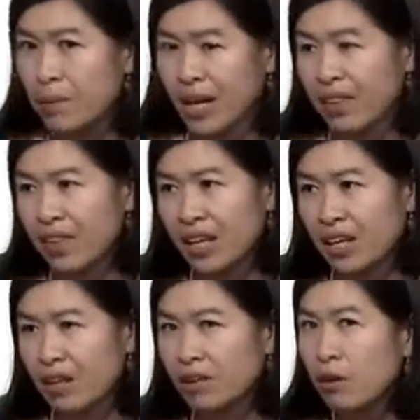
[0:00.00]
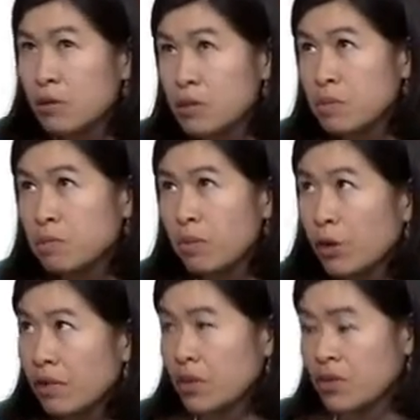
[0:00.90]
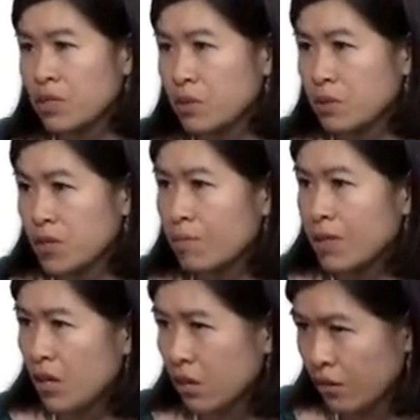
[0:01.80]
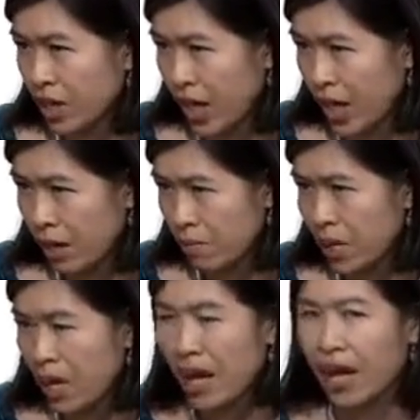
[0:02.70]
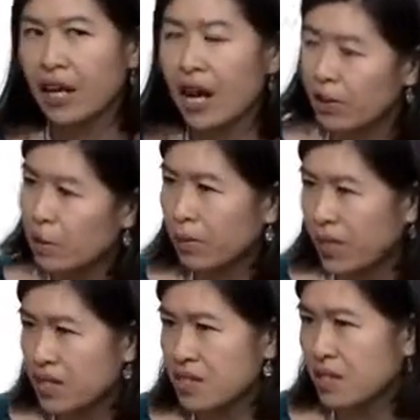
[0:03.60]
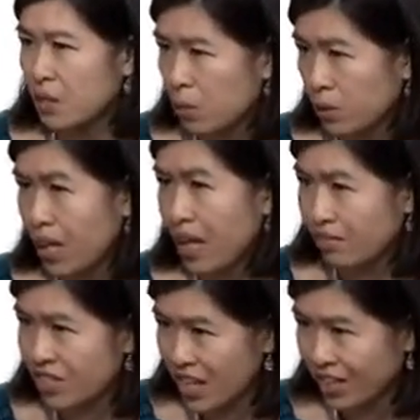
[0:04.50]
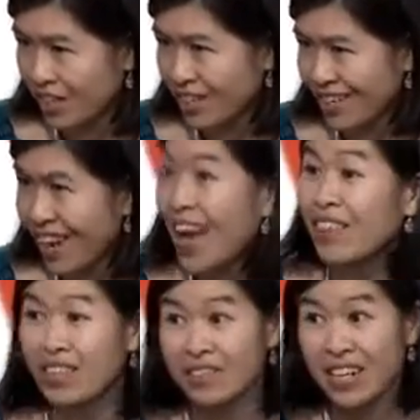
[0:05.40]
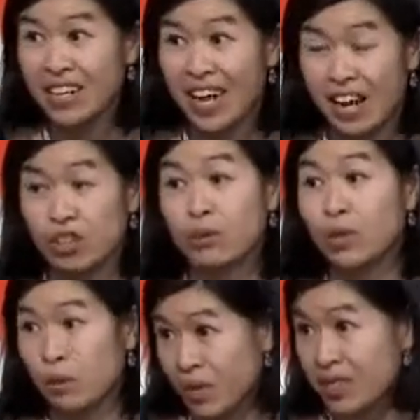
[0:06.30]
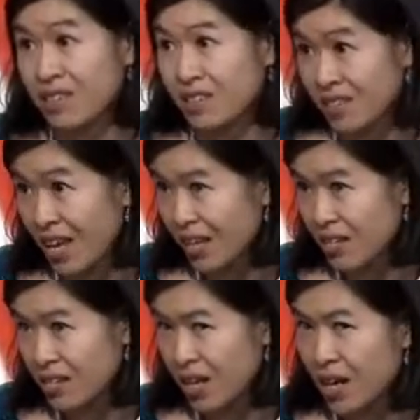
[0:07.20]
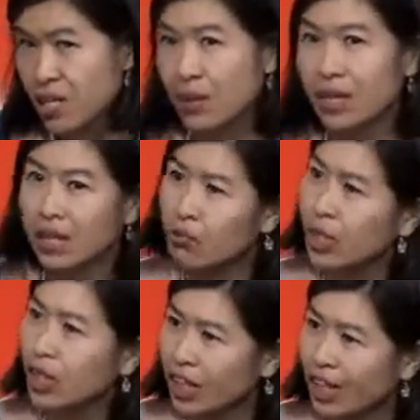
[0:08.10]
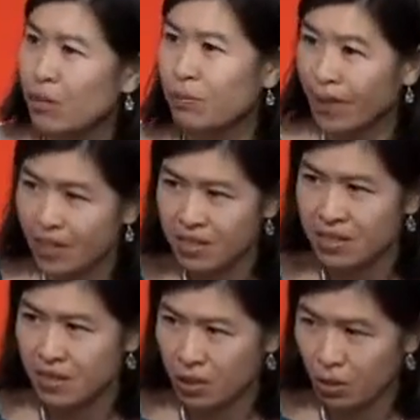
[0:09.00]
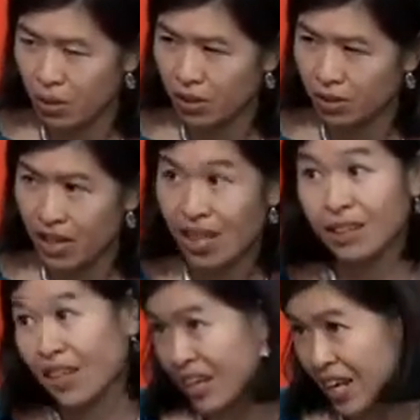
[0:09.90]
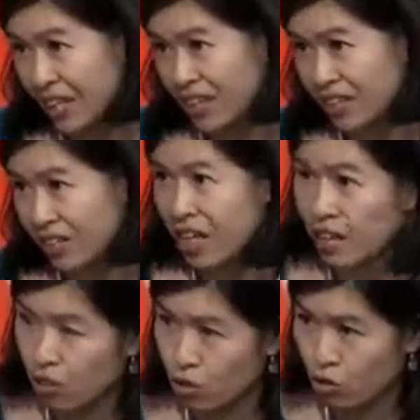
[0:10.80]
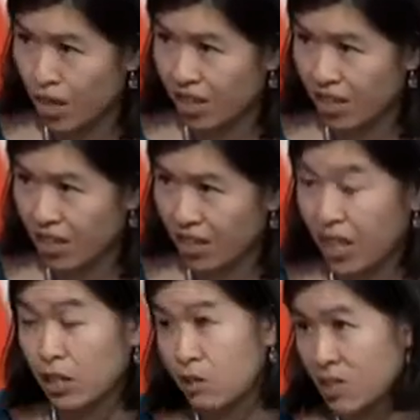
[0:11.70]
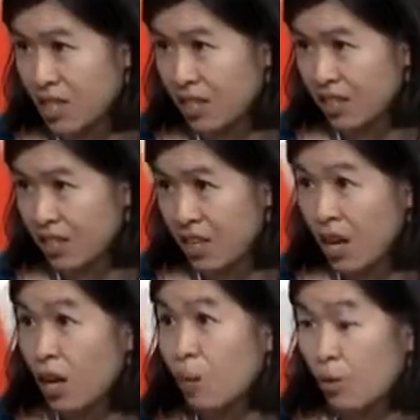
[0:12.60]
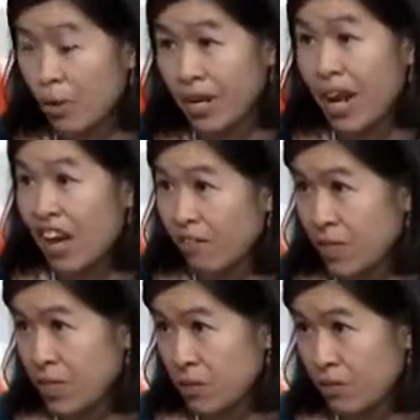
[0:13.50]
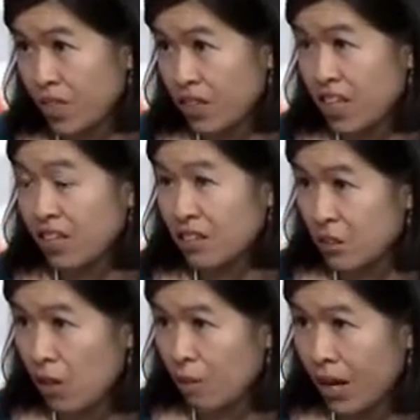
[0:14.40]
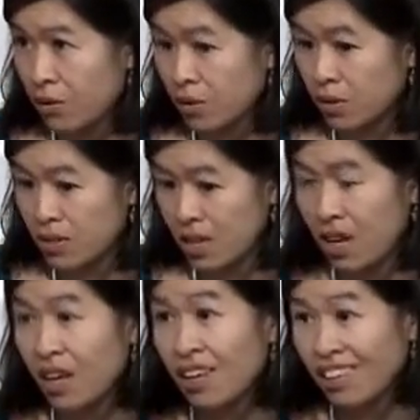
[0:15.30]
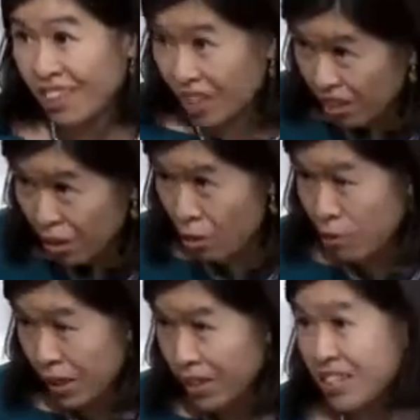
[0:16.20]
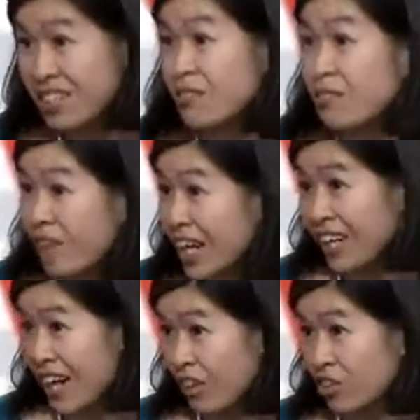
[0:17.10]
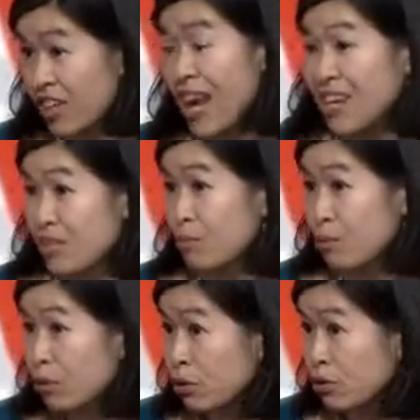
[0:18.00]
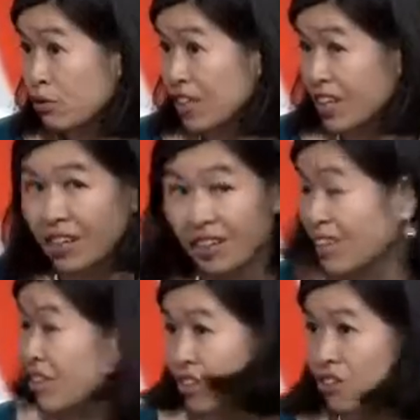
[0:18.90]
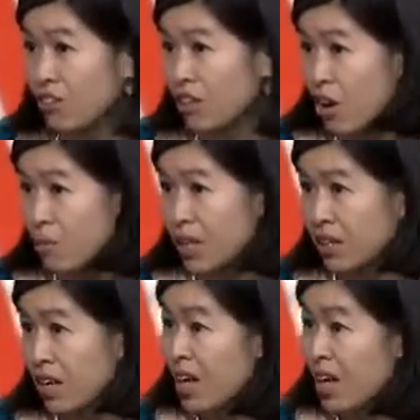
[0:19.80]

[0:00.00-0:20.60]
But I think both of those concerns can be overcome, and other places in the world have done it. And they've done it actually with great success. So I think if we look at other places in the world, like Canada, like Australia, like New Zealand, where women have been serving in these combat roles, their ability to fight actually has improved, and I think that's good for the Army.